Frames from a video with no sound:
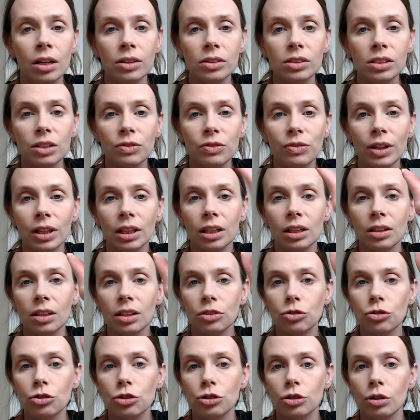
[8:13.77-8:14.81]
See if I can get
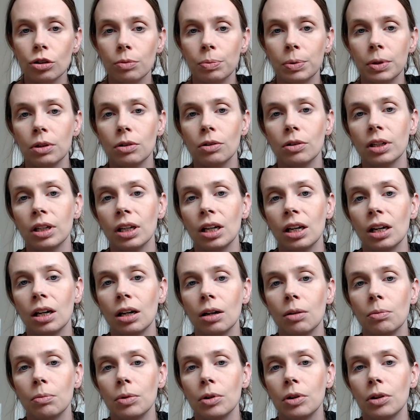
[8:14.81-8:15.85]
that to show up here on
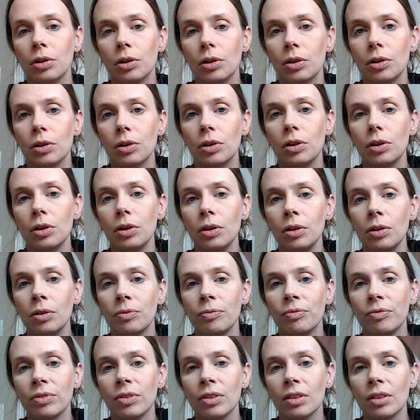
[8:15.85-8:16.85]
camera.